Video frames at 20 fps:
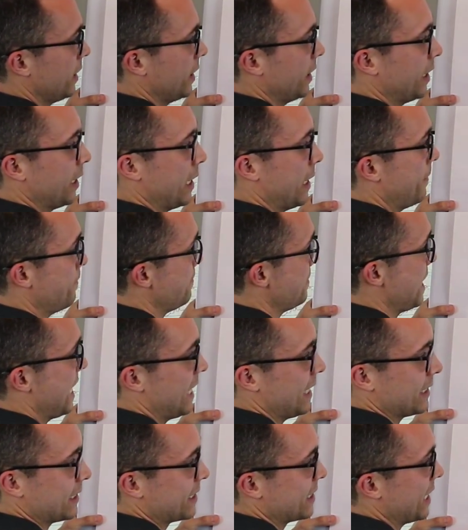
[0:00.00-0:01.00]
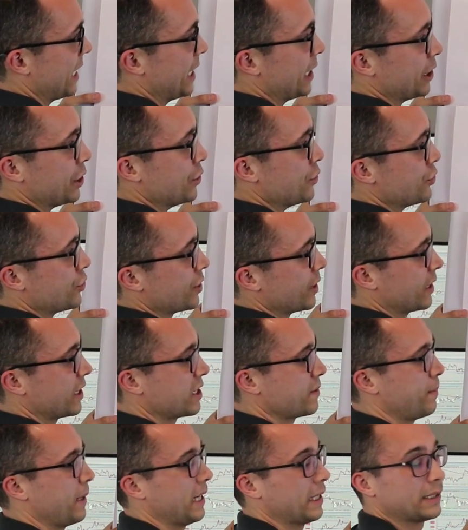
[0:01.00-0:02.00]
And I'm not saying you should
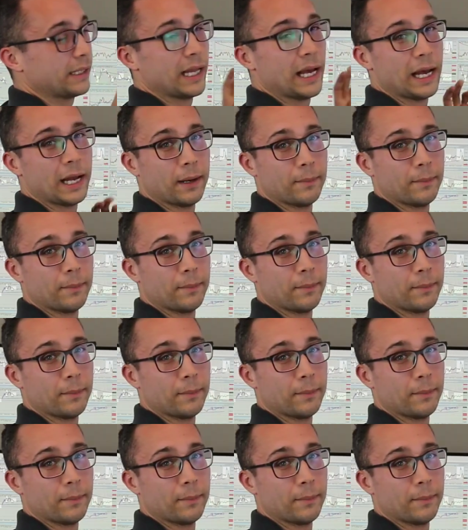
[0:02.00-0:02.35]
expect that.